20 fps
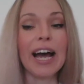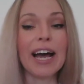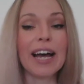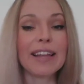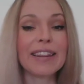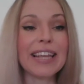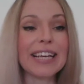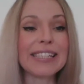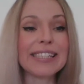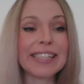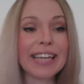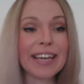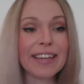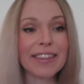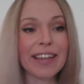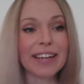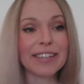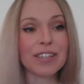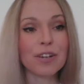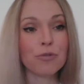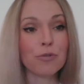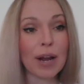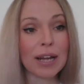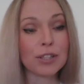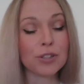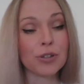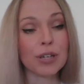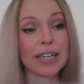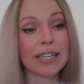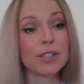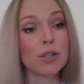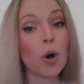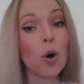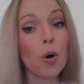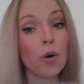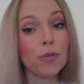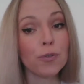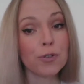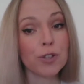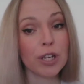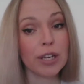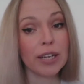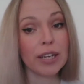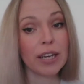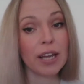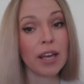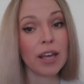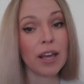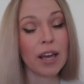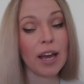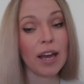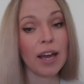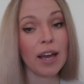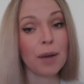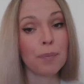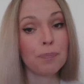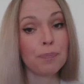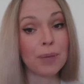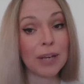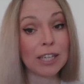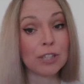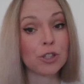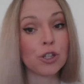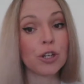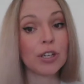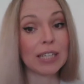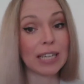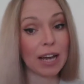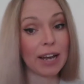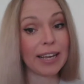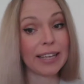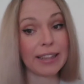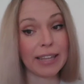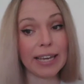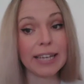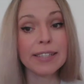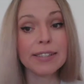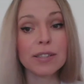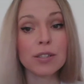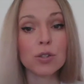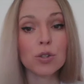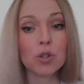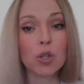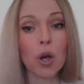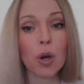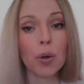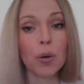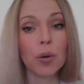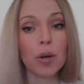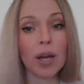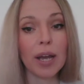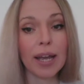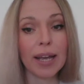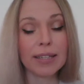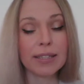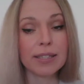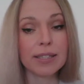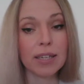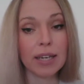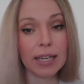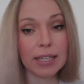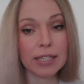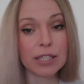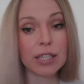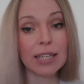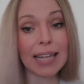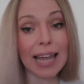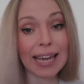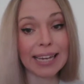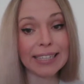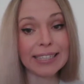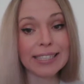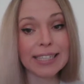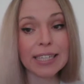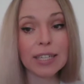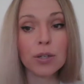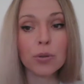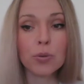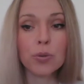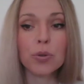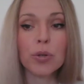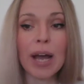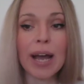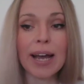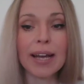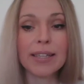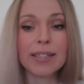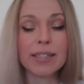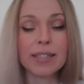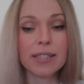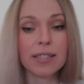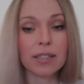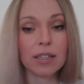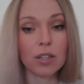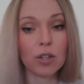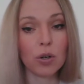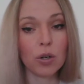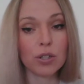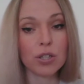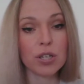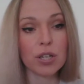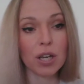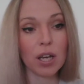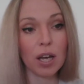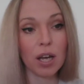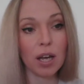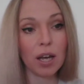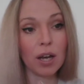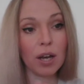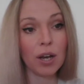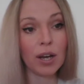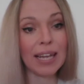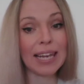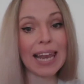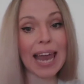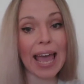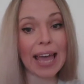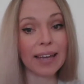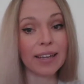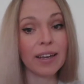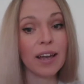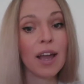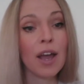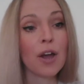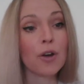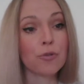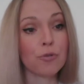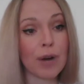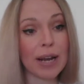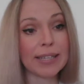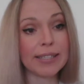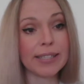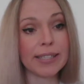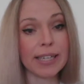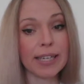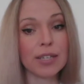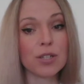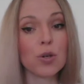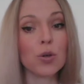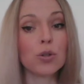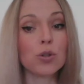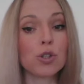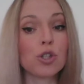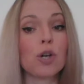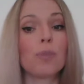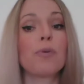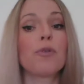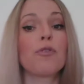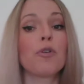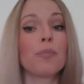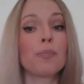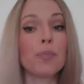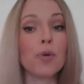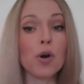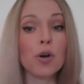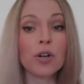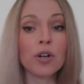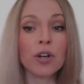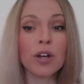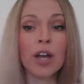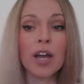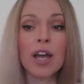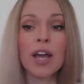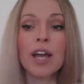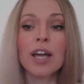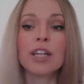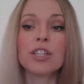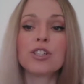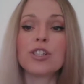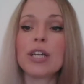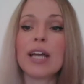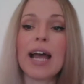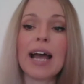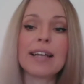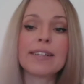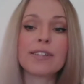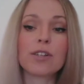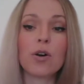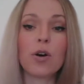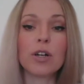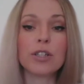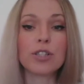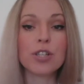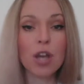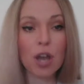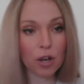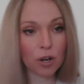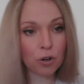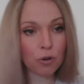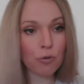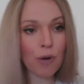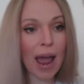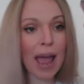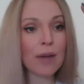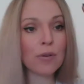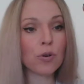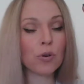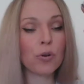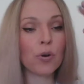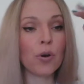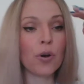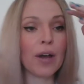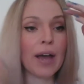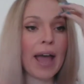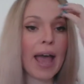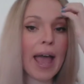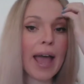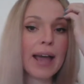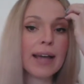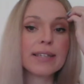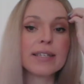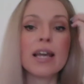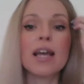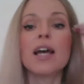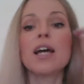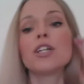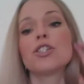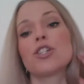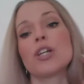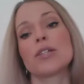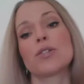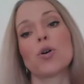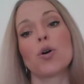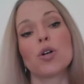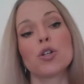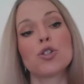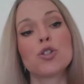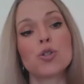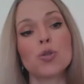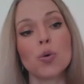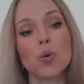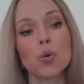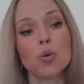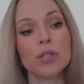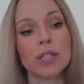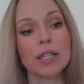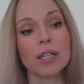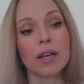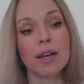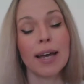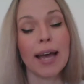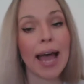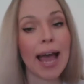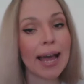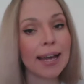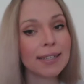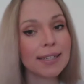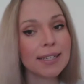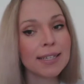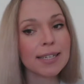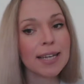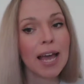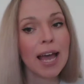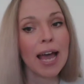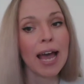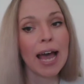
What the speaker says: They say that rhetoric is often pictured like this. So it's a lady who has got her leg rested on top of a book. She has got a crown on her head. She has got a sword in her hand.